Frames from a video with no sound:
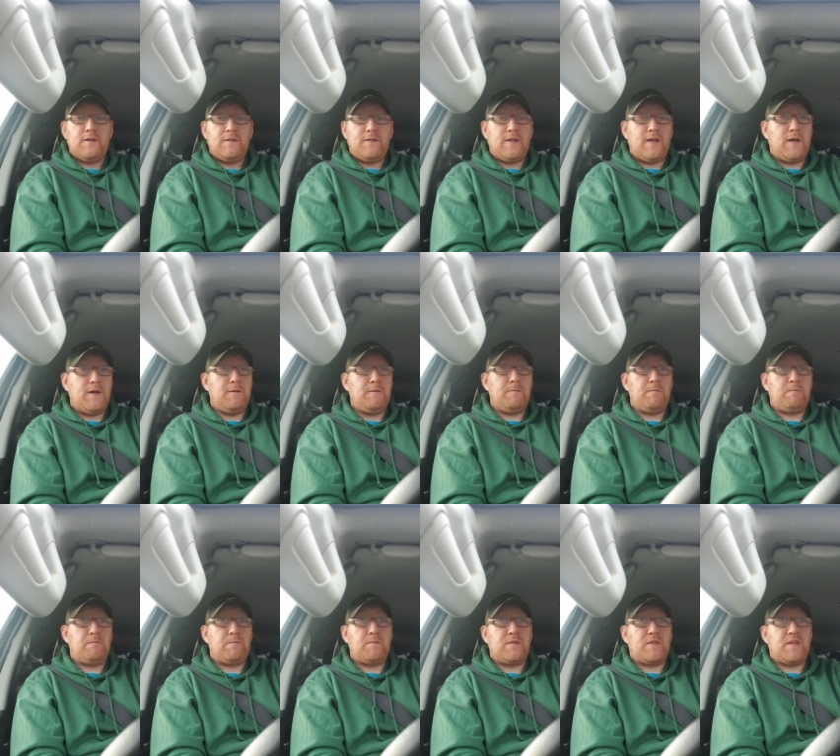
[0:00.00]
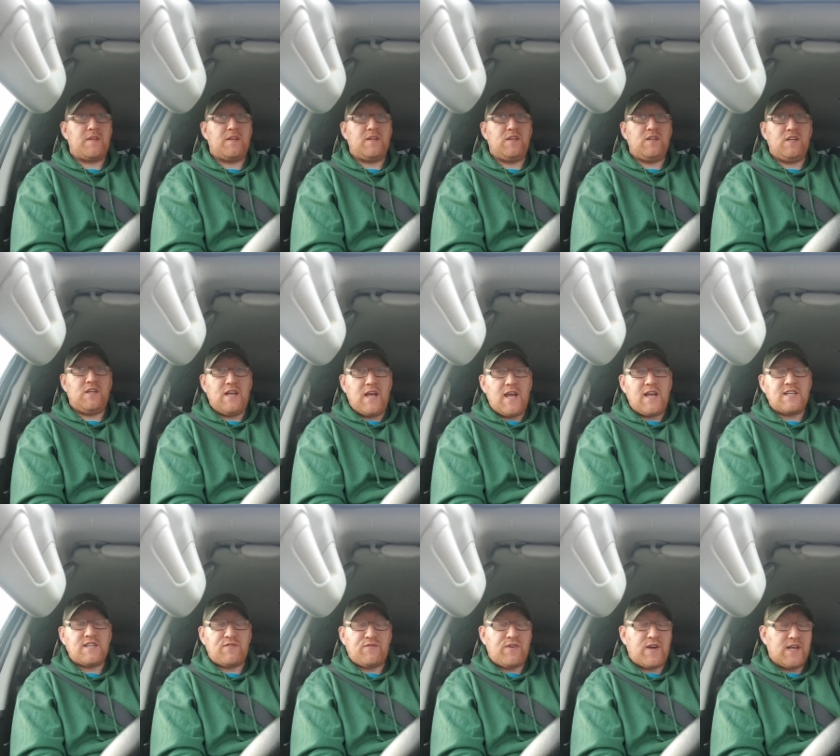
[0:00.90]
Now,
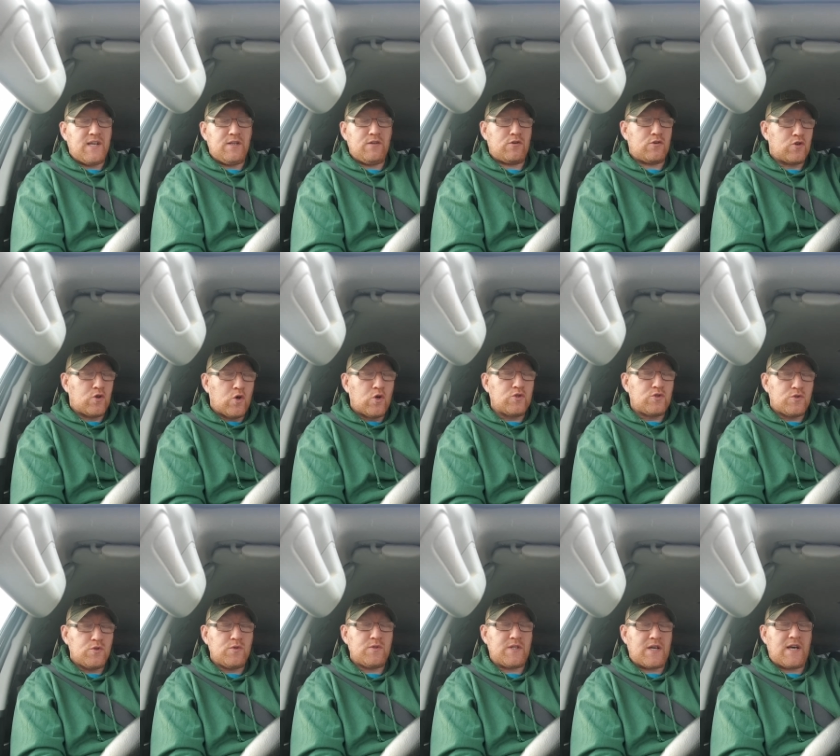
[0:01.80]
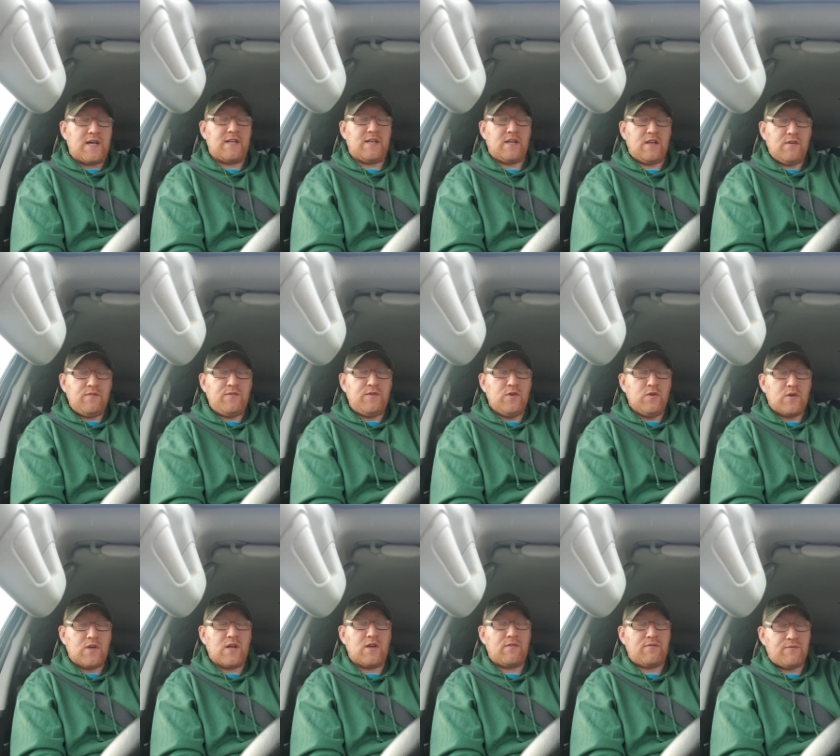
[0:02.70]
yes, fine, go do that if you
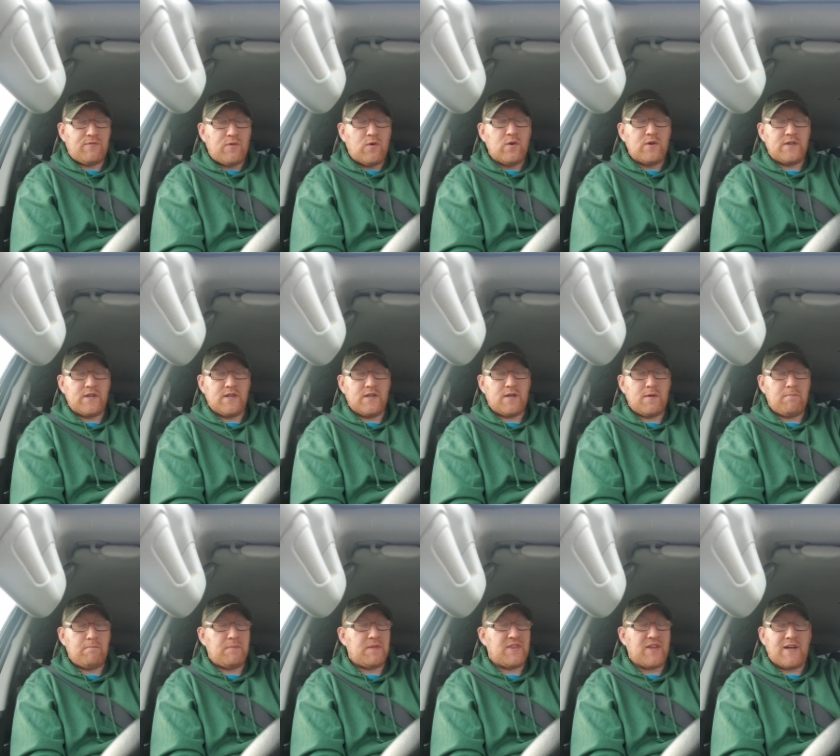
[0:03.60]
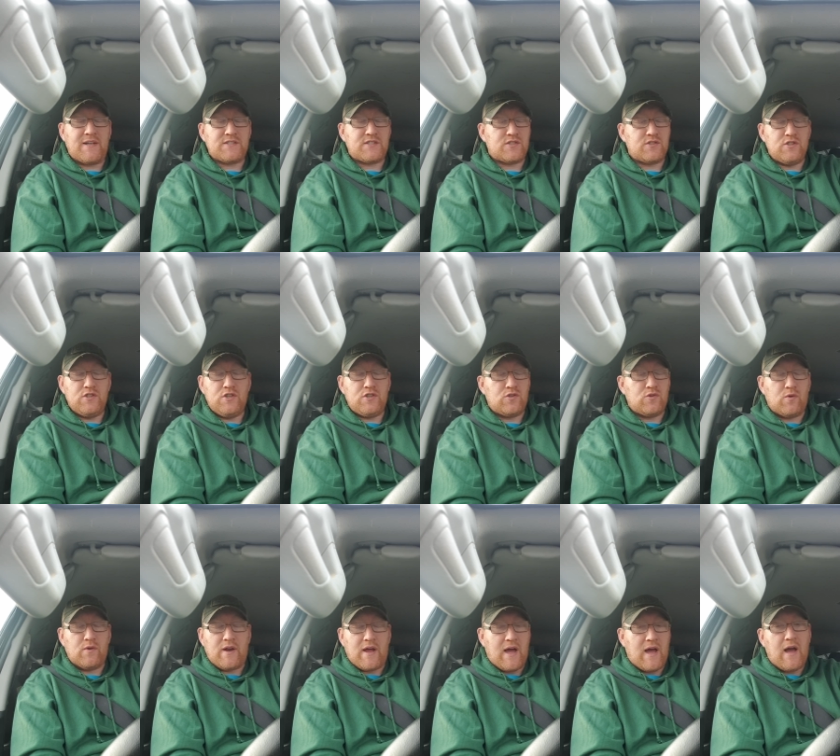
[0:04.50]
can afford it. But that's, you
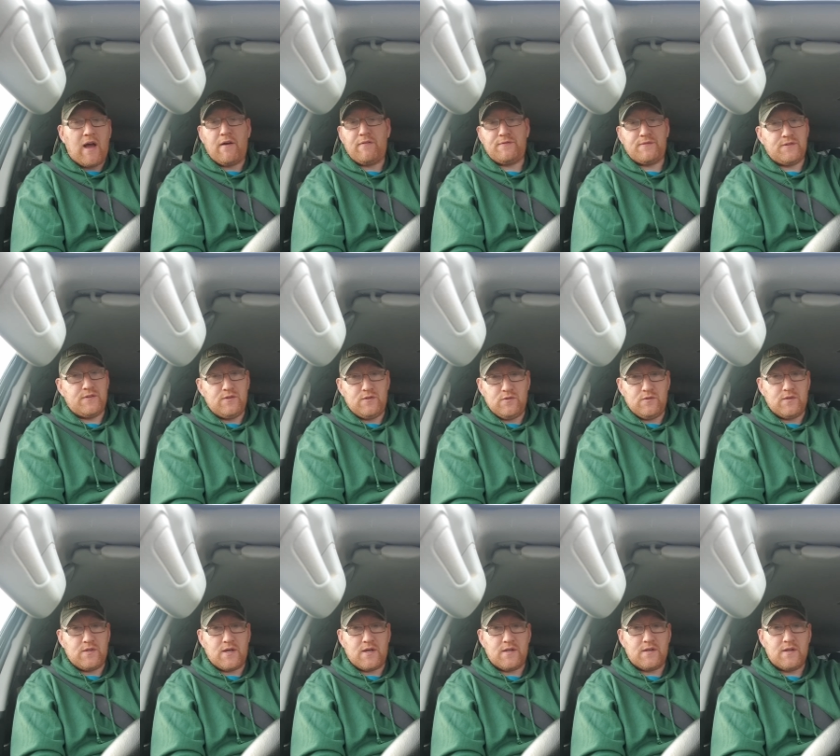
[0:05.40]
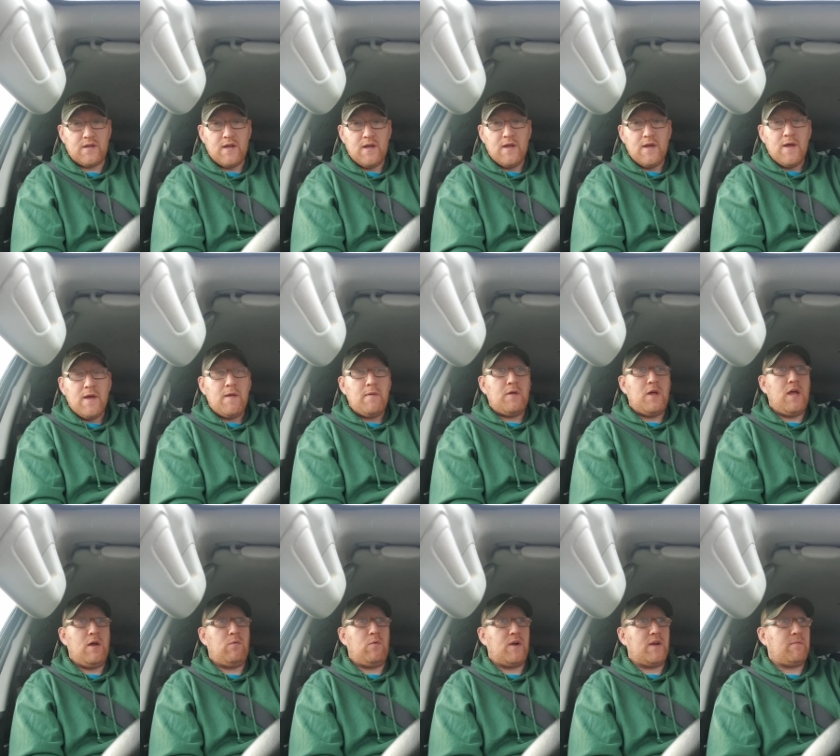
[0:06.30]
don't have to do
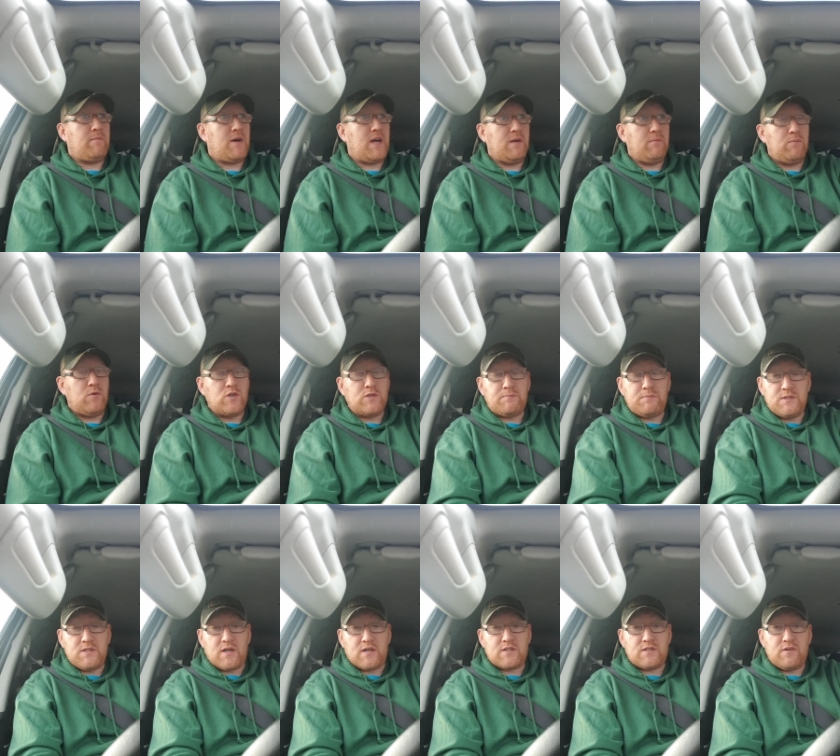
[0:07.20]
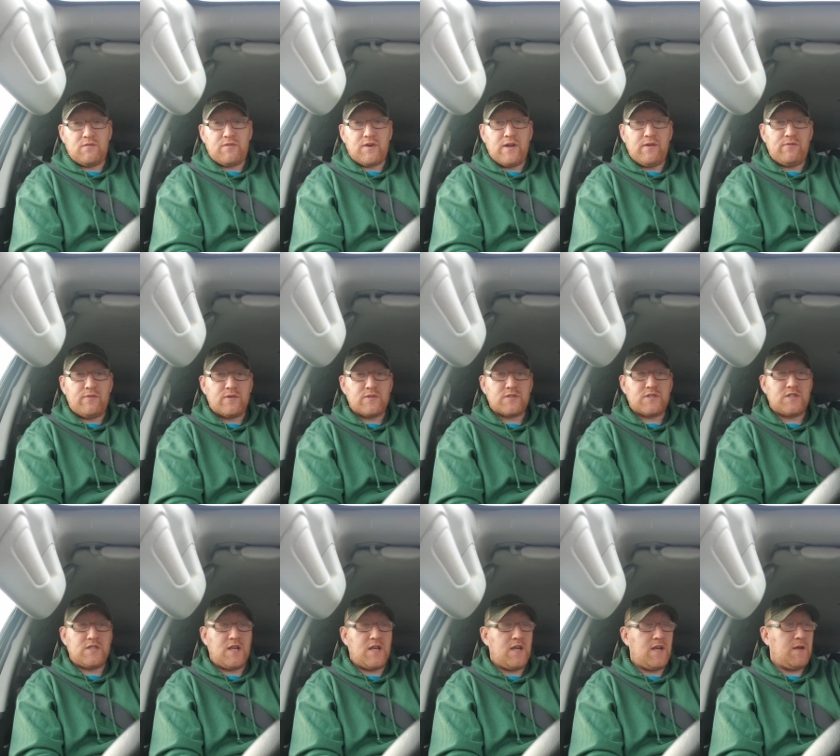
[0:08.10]
that. One of my most productive
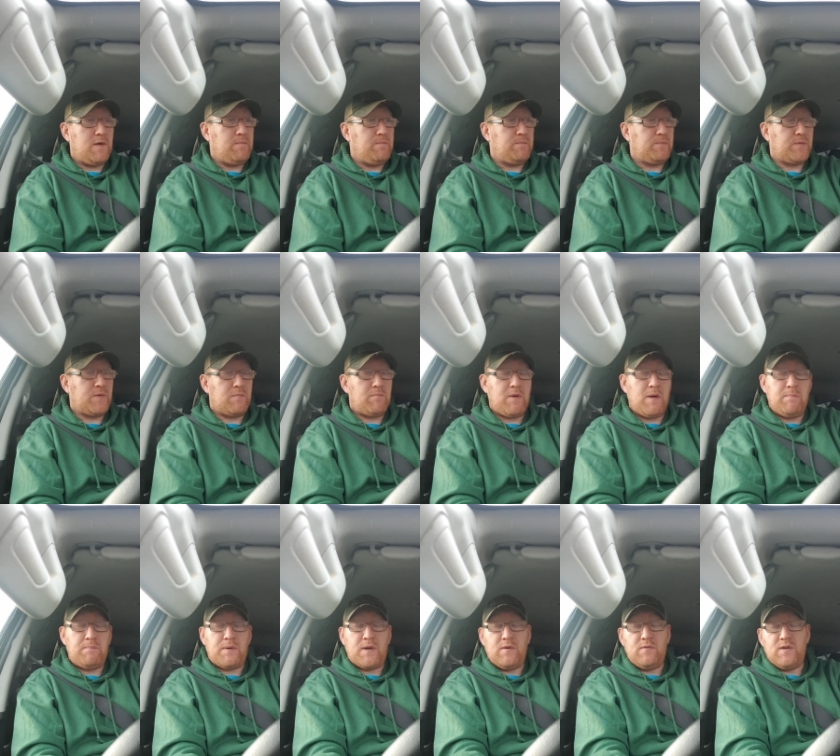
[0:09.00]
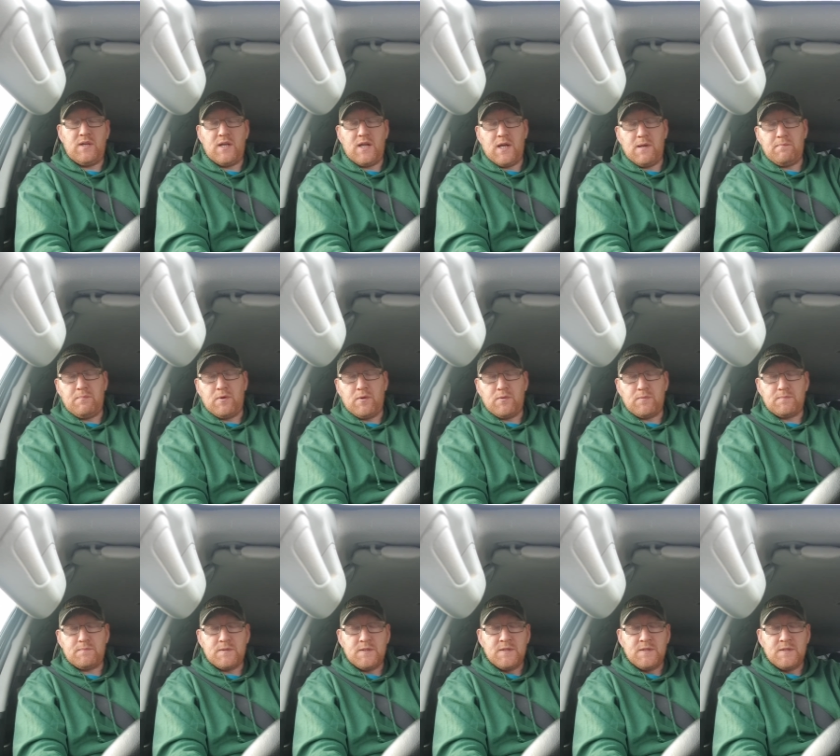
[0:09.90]
rifles, my Browning A-Bolt